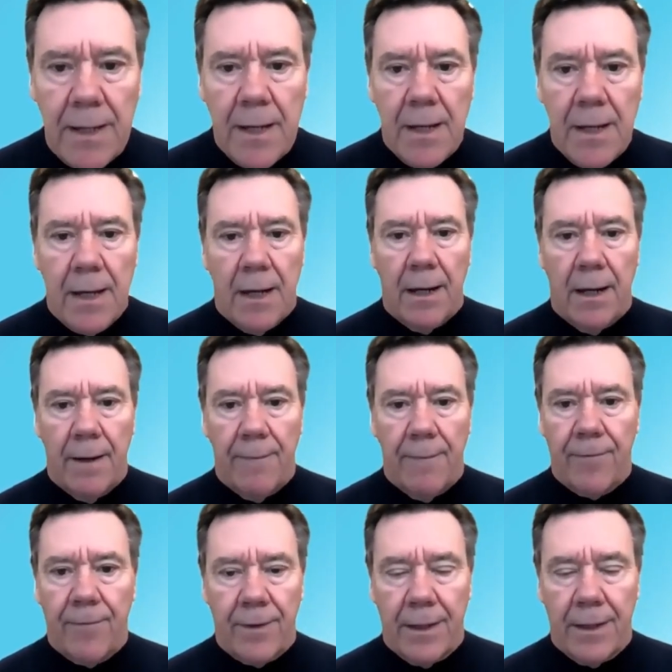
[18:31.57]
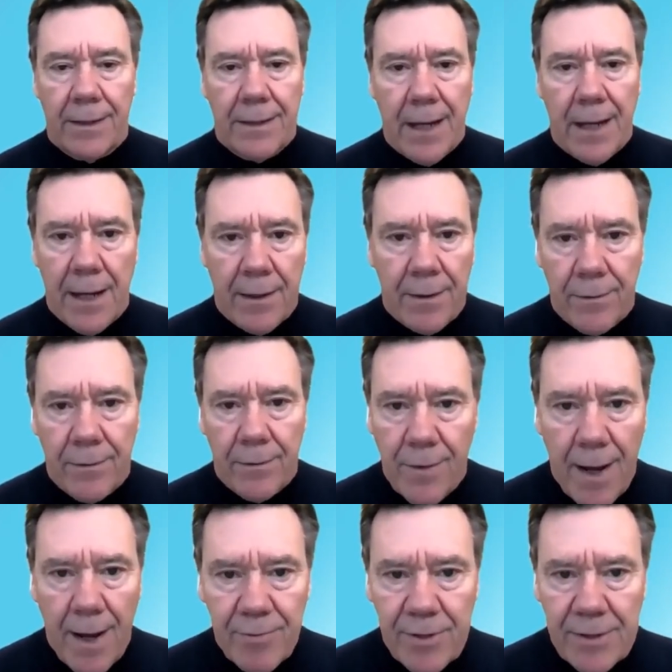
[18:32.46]
for the entire
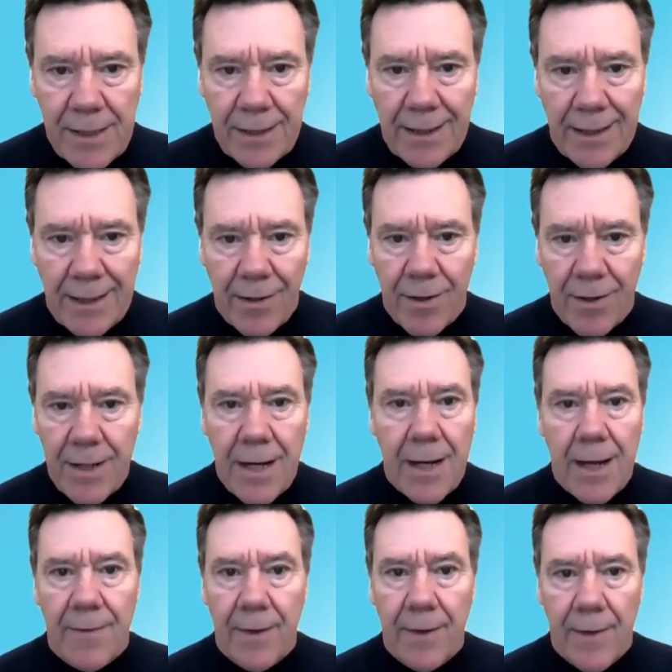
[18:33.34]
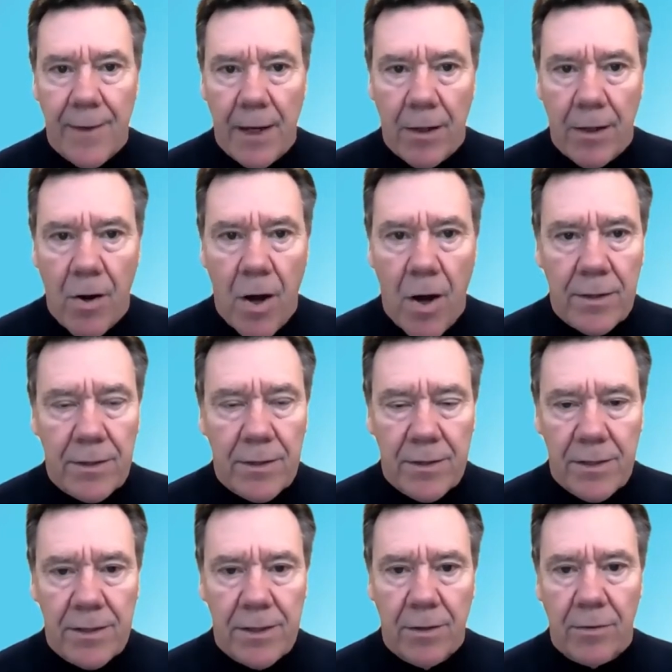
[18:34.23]
drop ceiling area, and then they caulked and
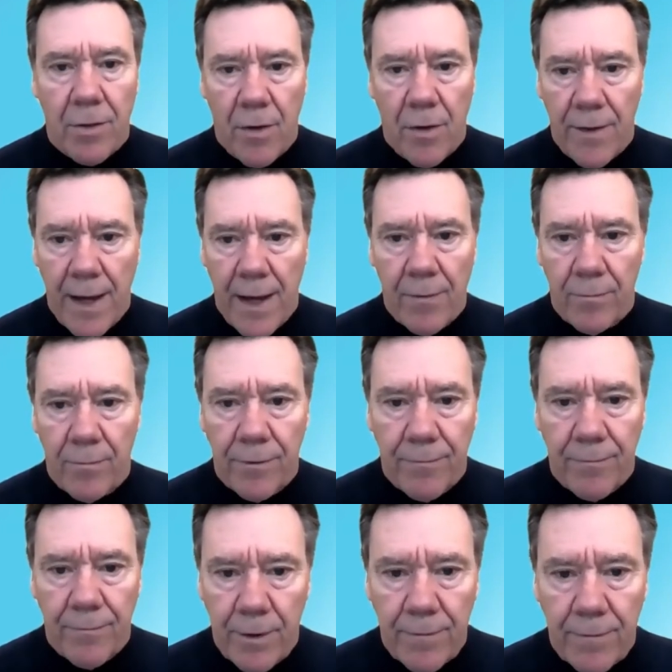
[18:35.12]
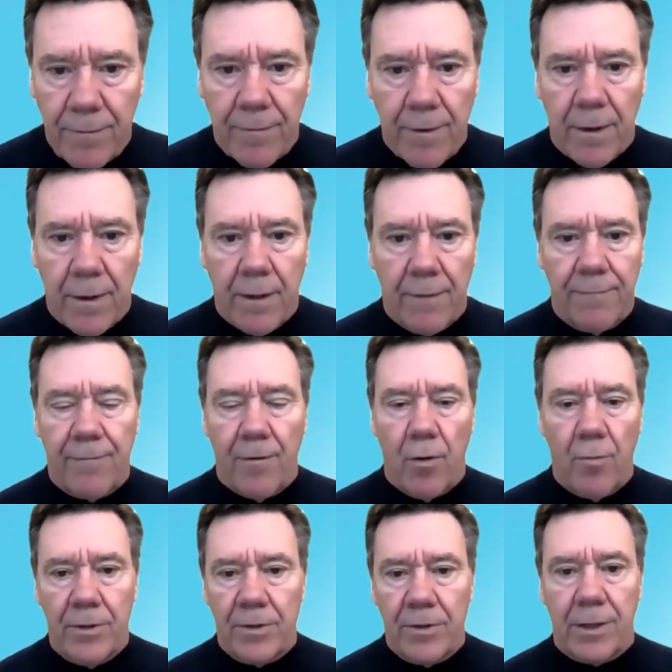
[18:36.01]
sealed all that with foam
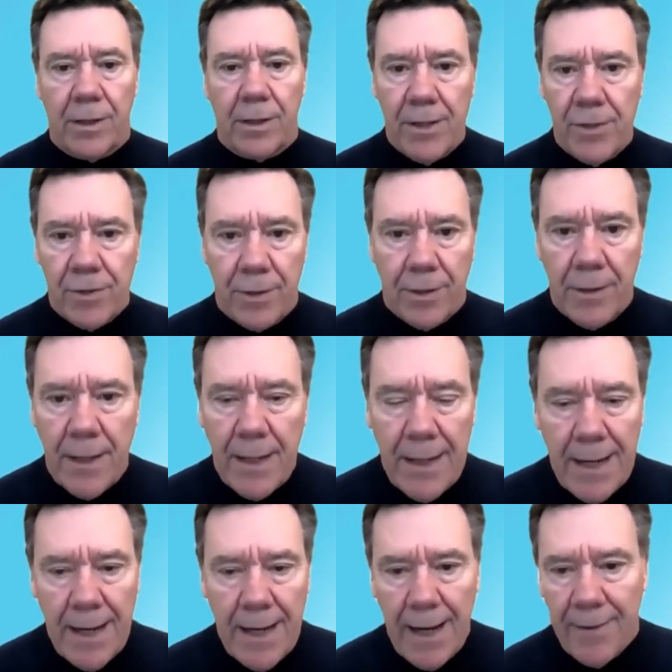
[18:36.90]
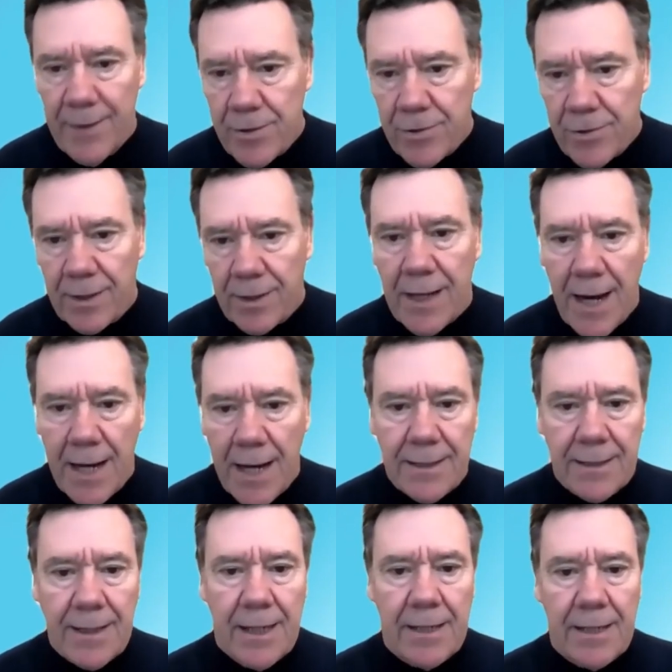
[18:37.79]
insulation. And these are the kind of
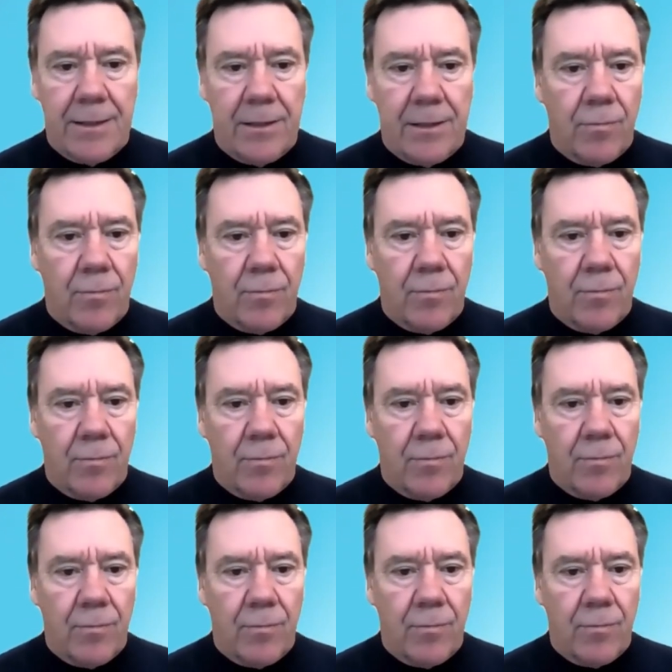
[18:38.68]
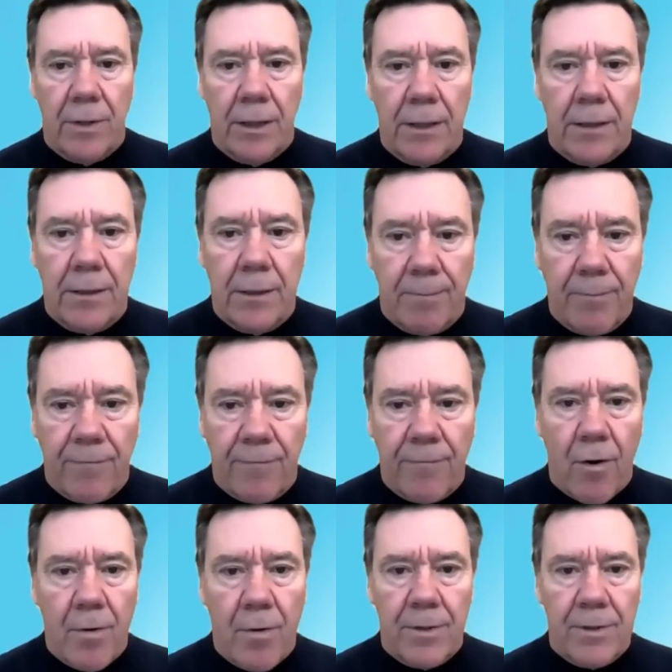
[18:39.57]
things that you really need to do to get the
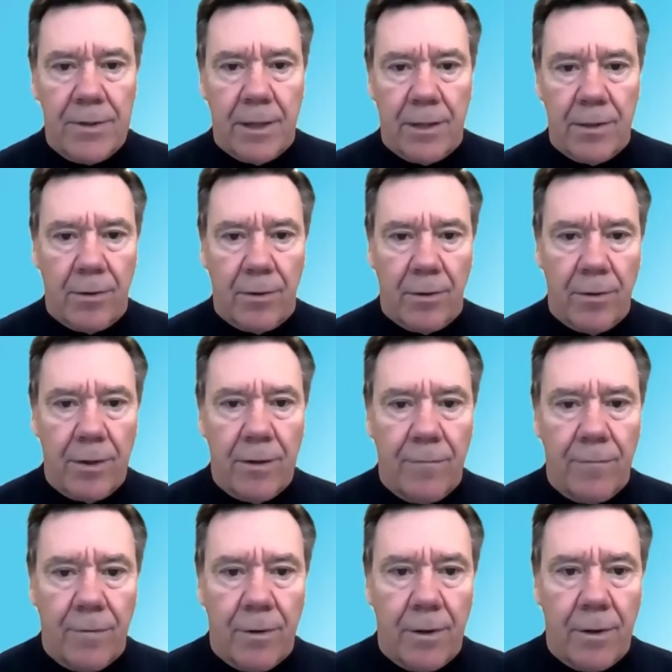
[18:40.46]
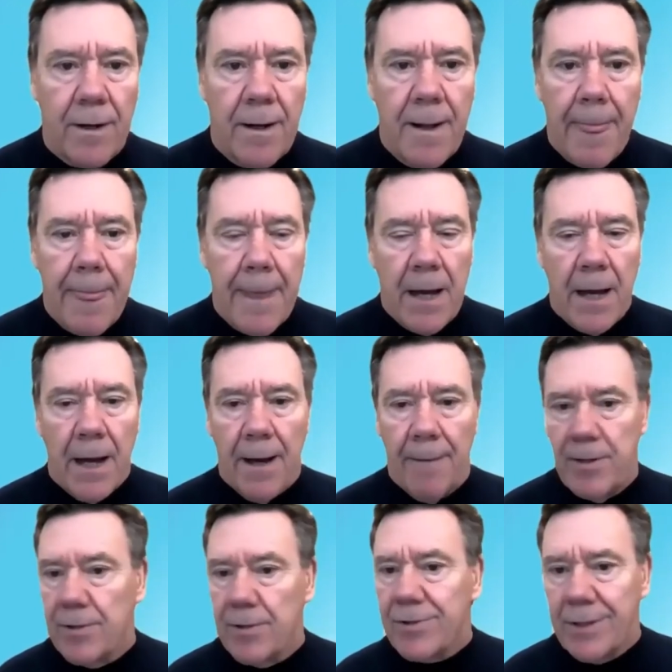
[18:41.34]
performance that you're looking for.
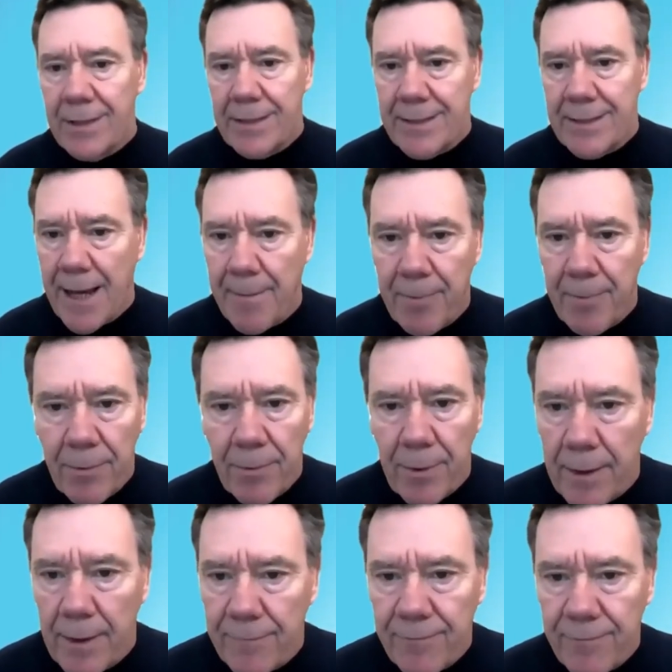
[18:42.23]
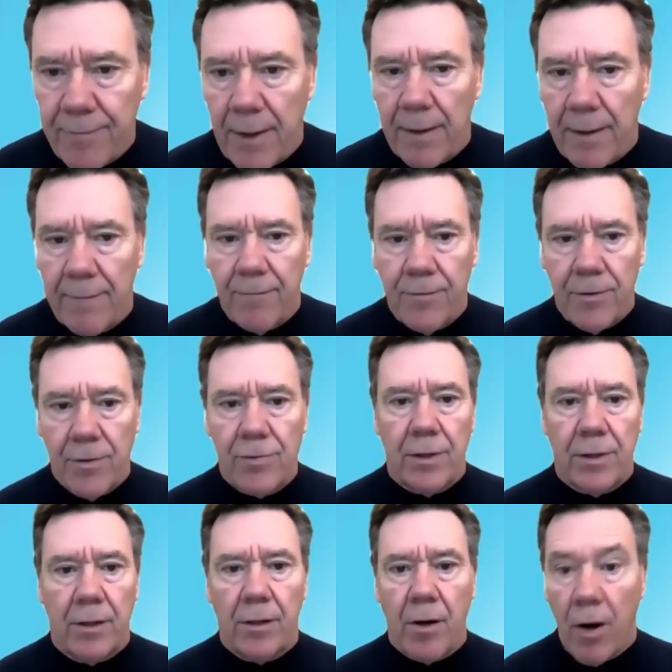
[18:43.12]
Here's an example of
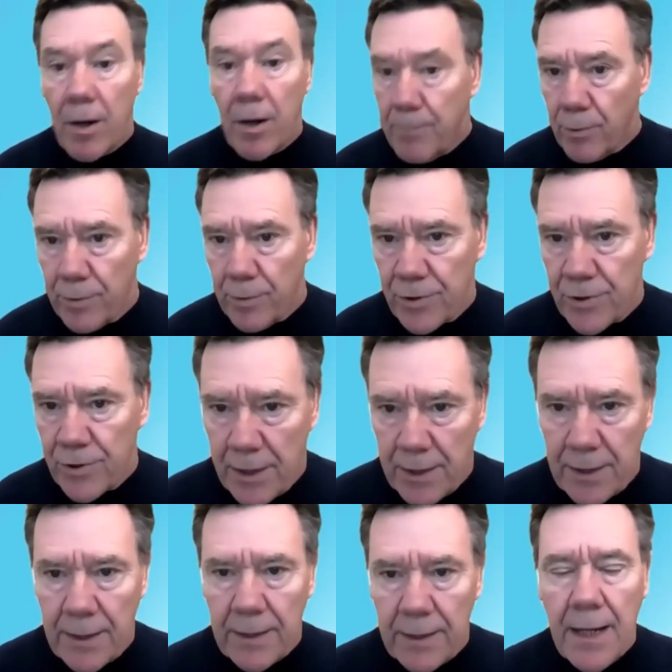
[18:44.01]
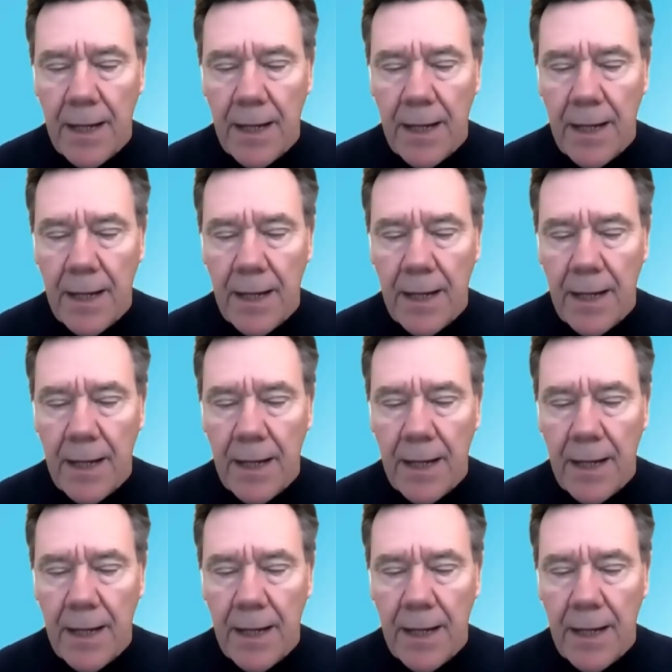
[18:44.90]
using cardboard sheathing